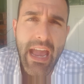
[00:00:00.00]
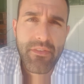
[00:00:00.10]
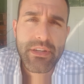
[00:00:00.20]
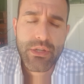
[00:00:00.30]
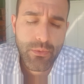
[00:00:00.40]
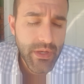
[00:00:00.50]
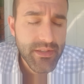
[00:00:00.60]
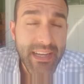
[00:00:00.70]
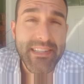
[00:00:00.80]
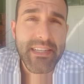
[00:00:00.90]
Every two
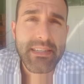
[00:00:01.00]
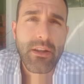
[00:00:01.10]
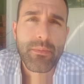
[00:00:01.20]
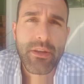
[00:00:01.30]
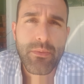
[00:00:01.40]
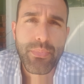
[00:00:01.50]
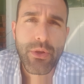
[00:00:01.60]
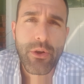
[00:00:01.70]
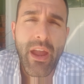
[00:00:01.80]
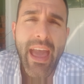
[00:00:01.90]
weeks, I sit down on my
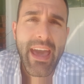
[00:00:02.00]
computer